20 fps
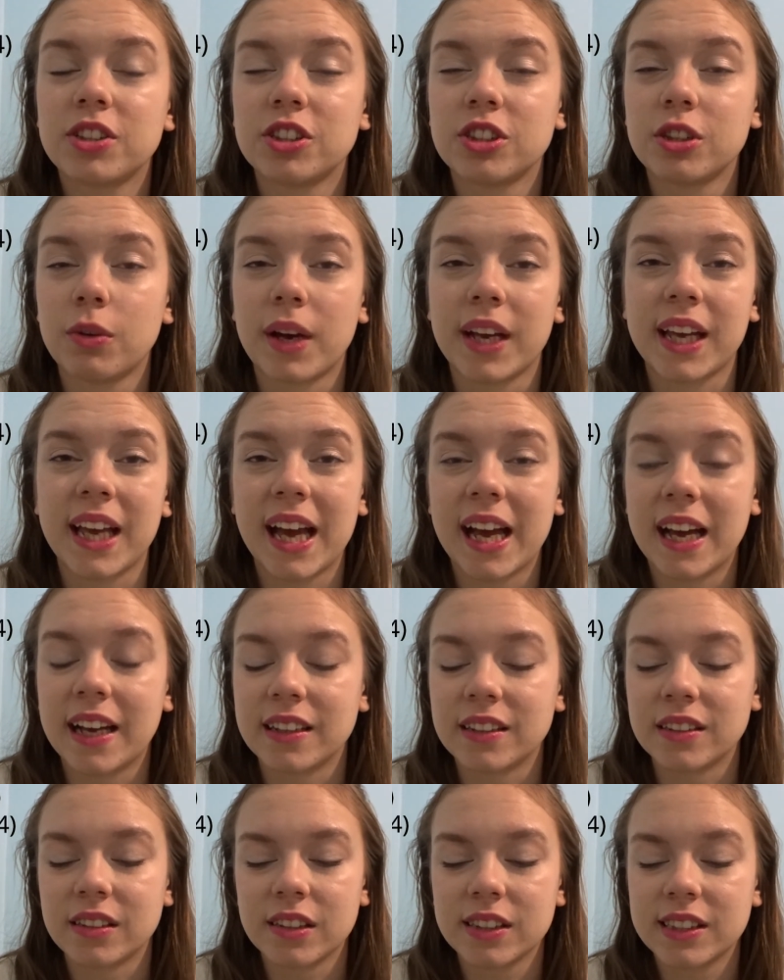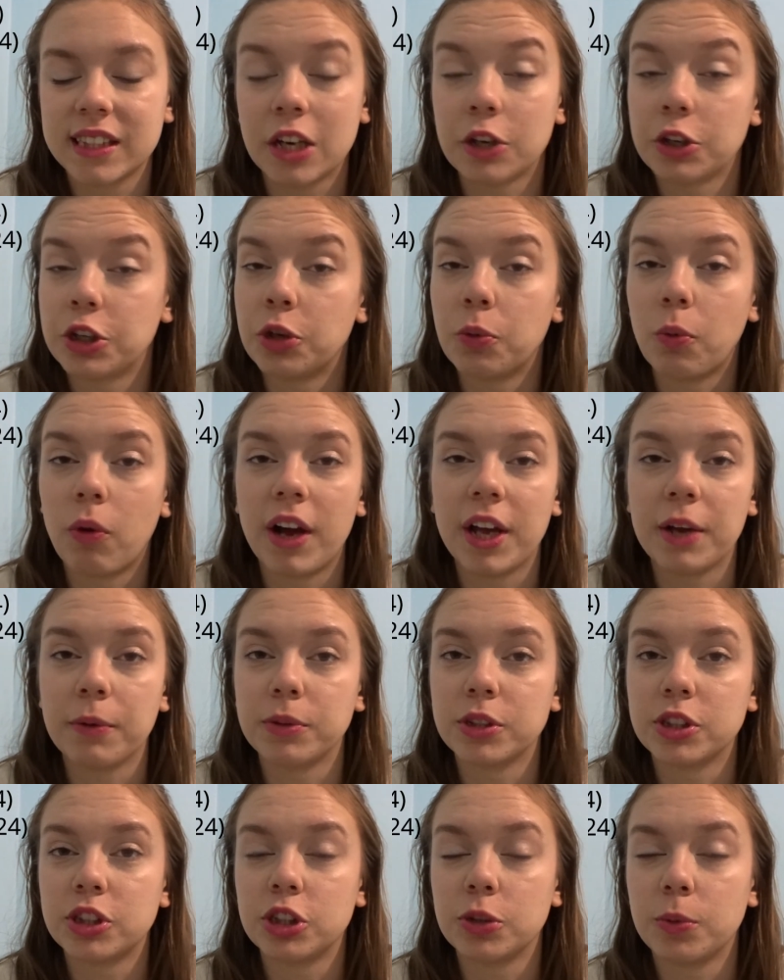so I can't tell you what it
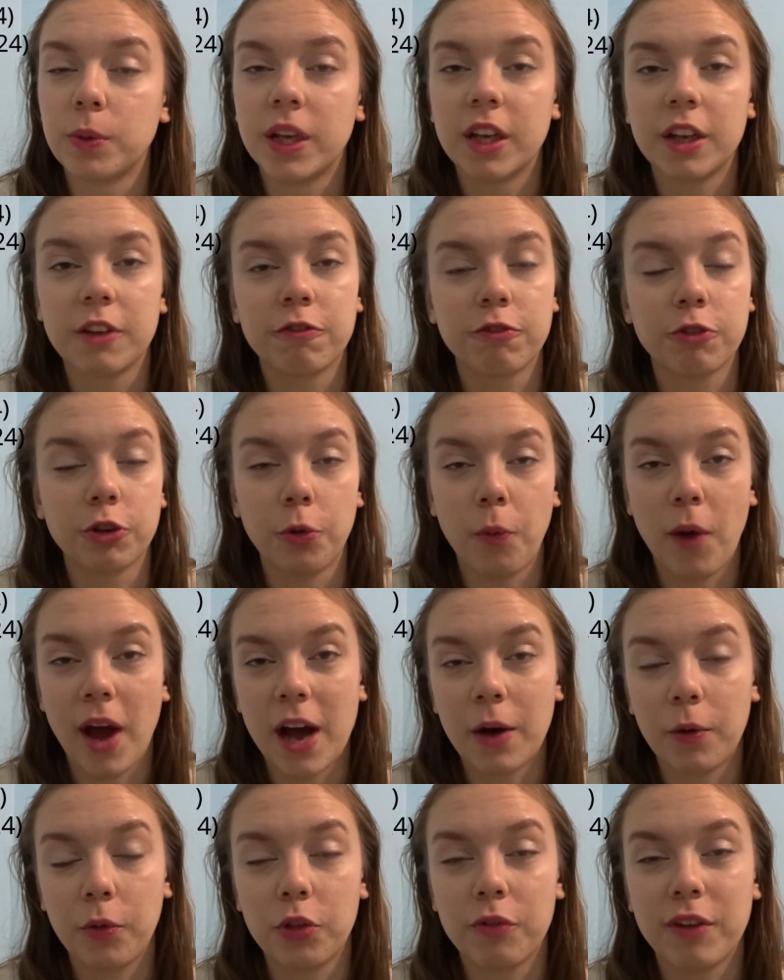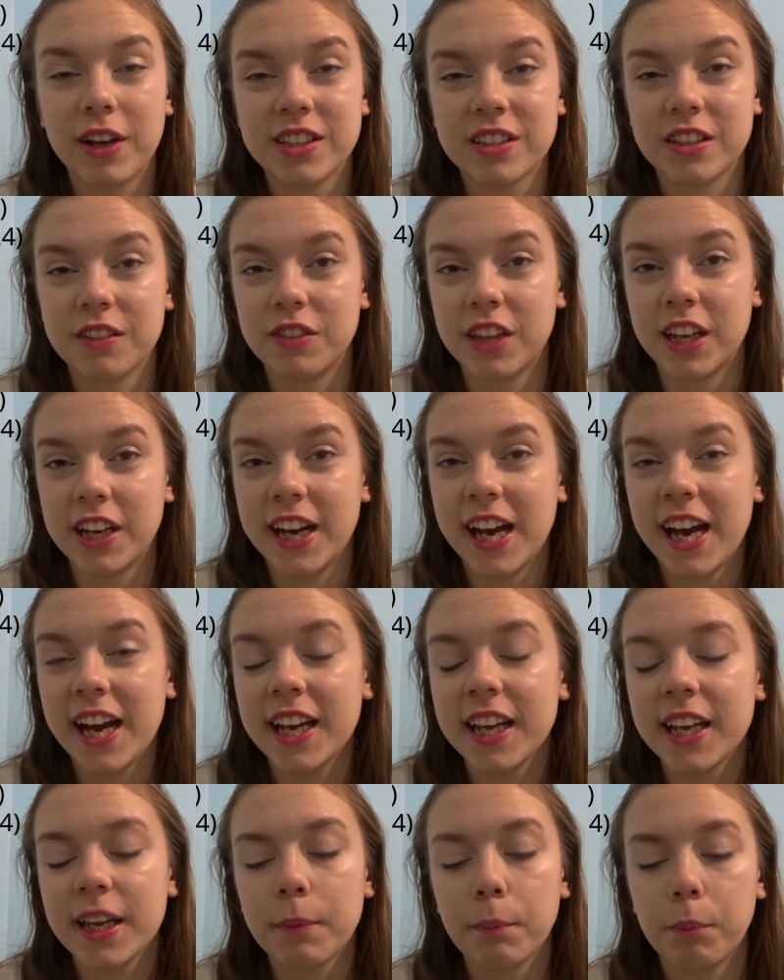was doing throughout the rest of the
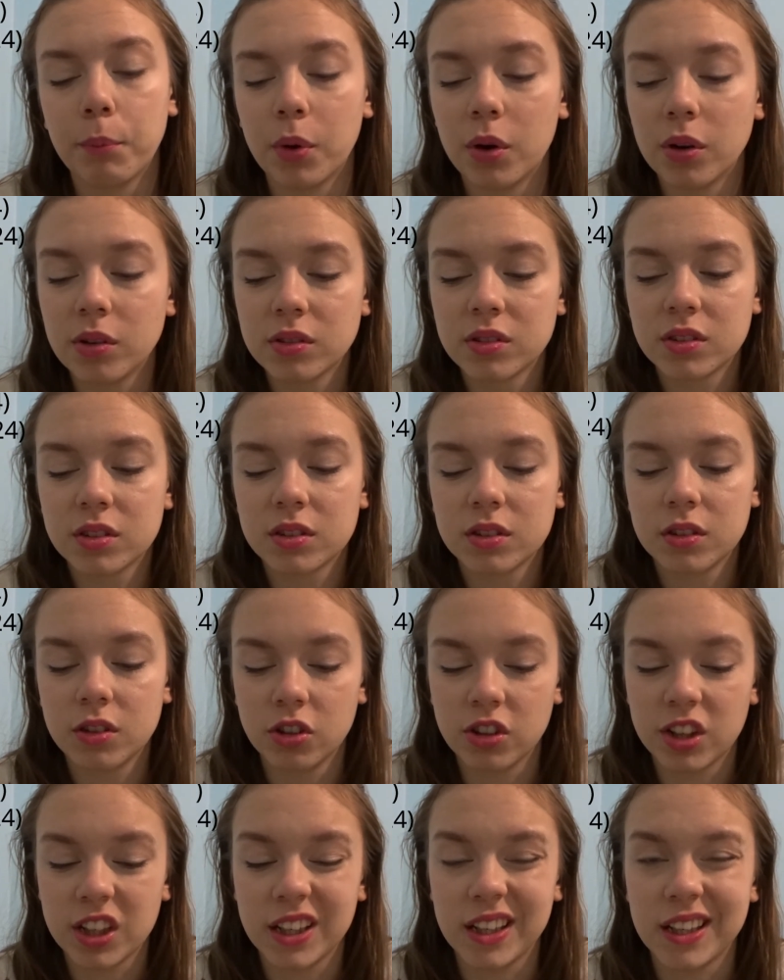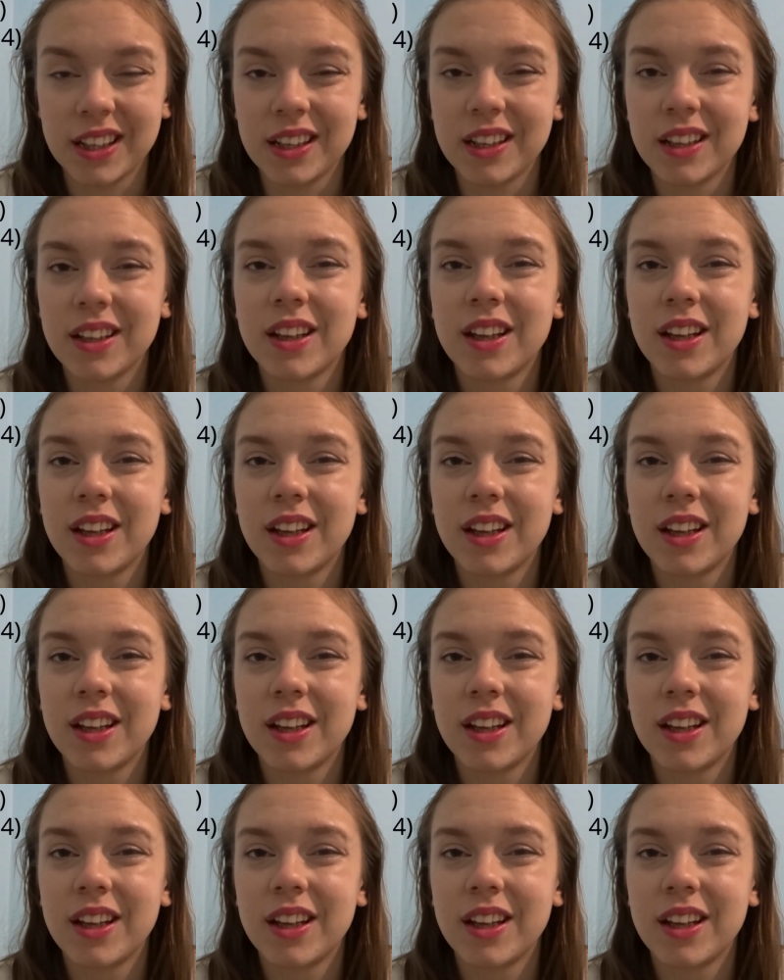night, but luckily